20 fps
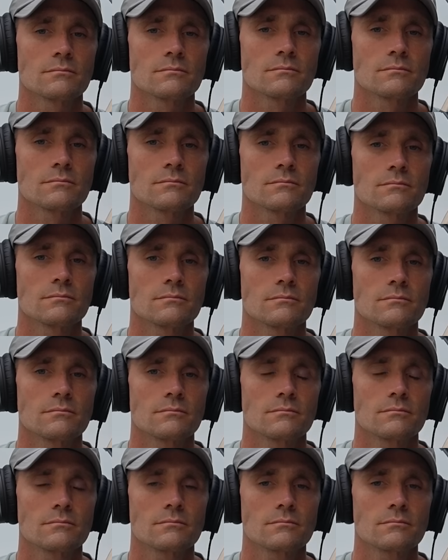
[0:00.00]

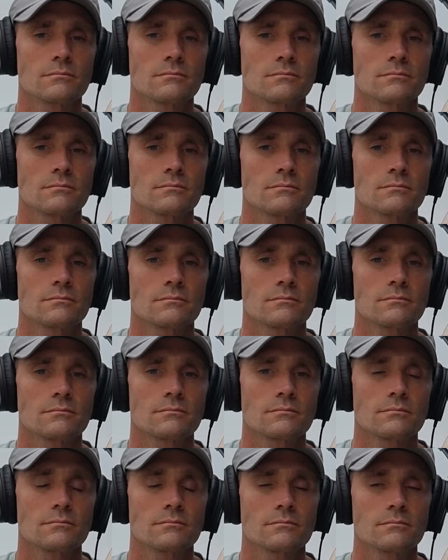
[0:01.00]

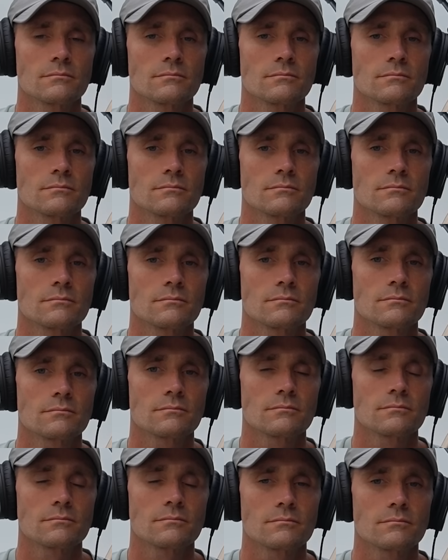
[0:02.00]

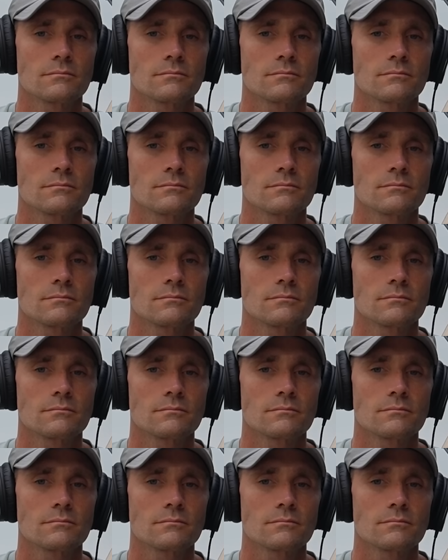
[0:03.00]
No words are spoken by the person on screen.